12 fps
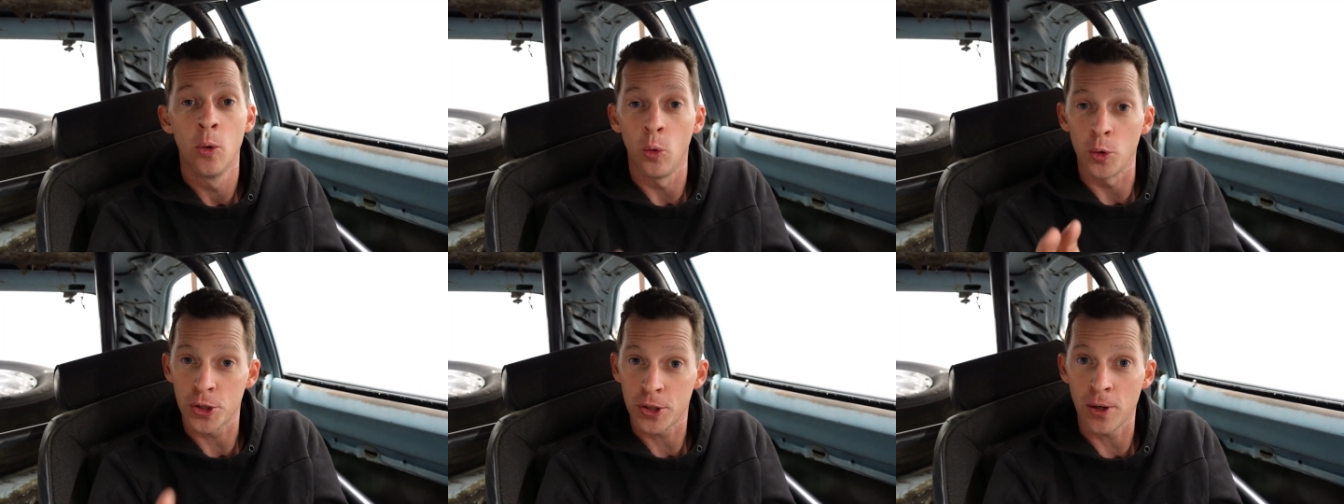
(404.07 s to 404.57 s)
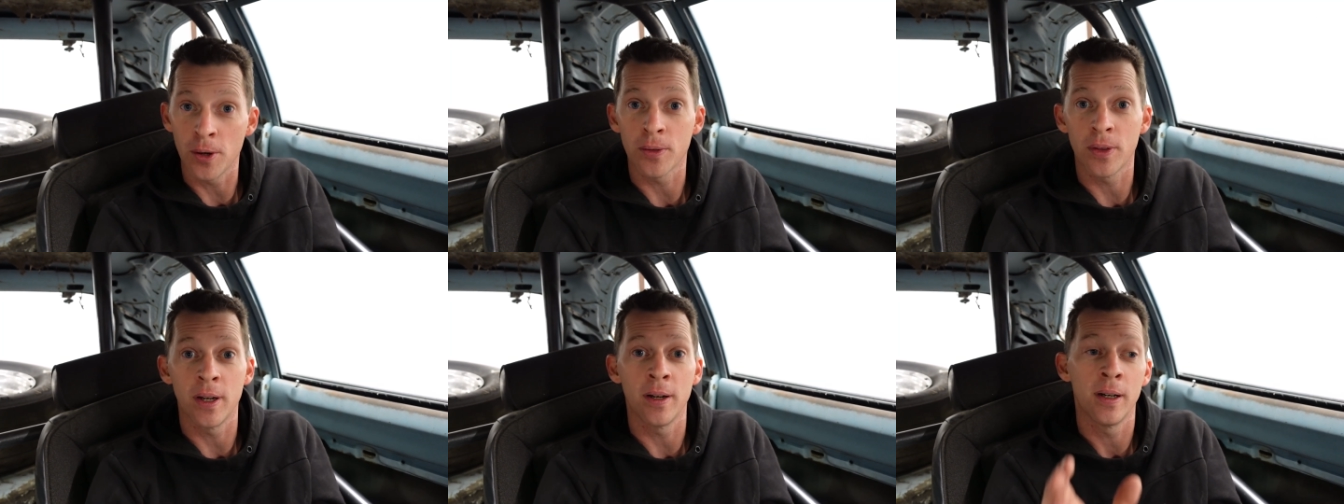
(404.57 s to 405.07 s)
We'll
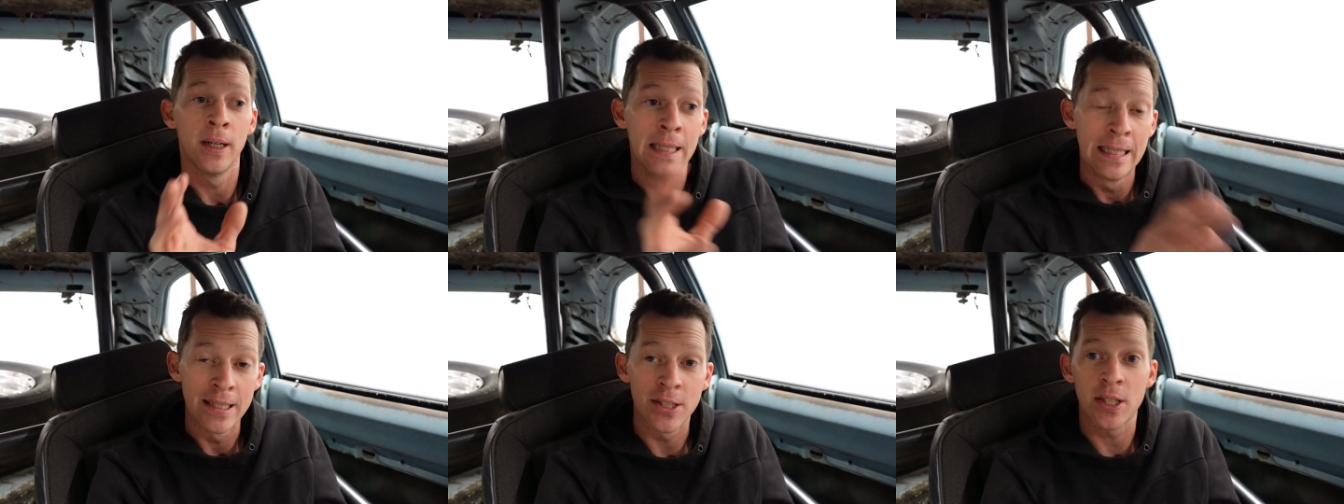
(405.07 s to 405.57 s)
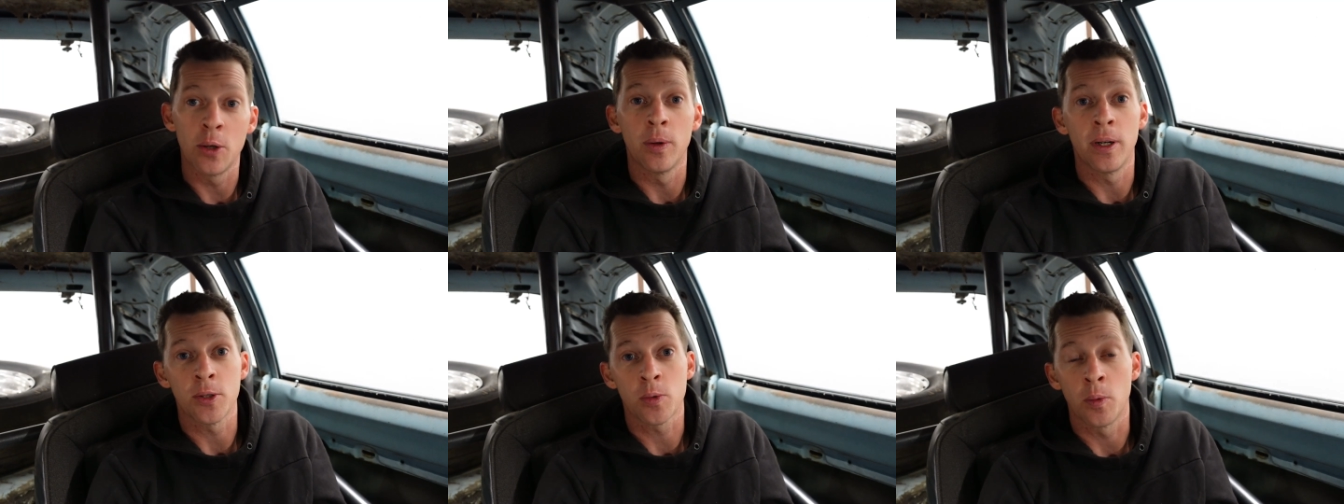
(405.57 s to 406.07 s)
start there, see
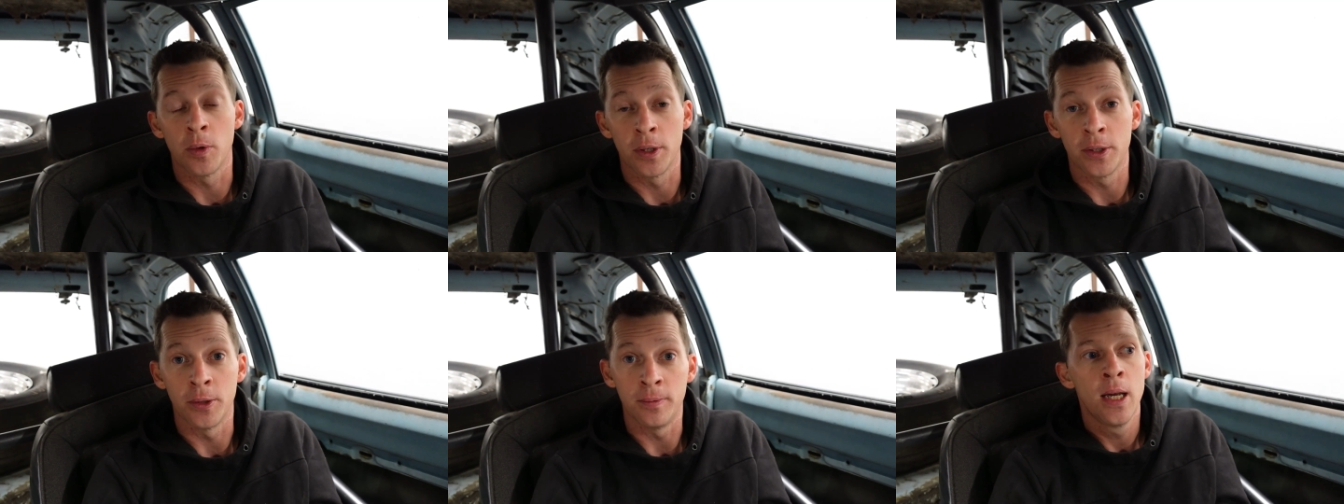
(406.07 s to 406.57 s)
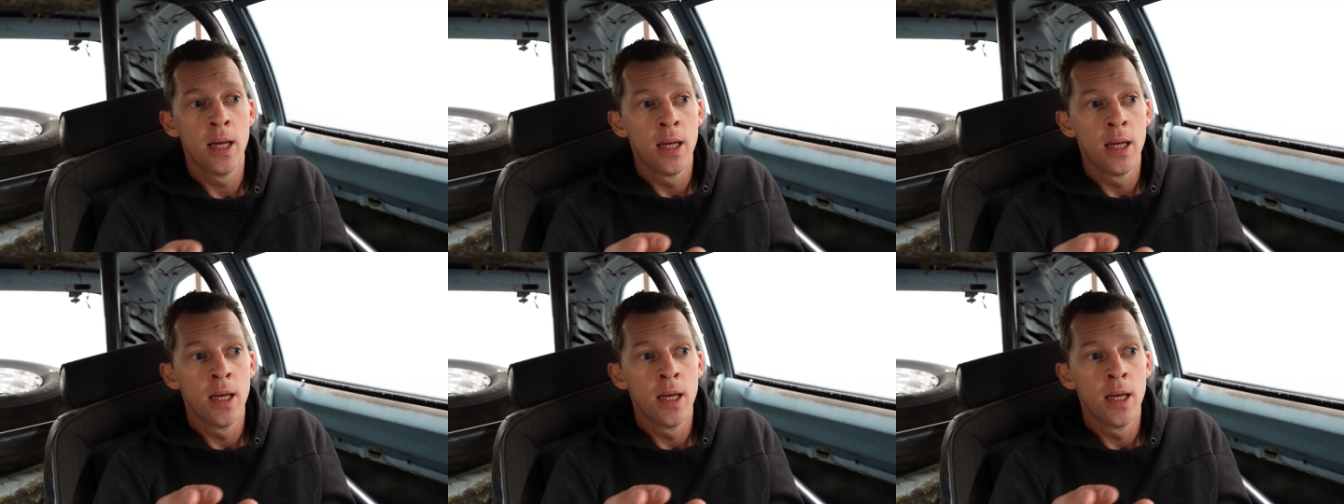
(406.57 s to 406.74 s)
what else we want to do.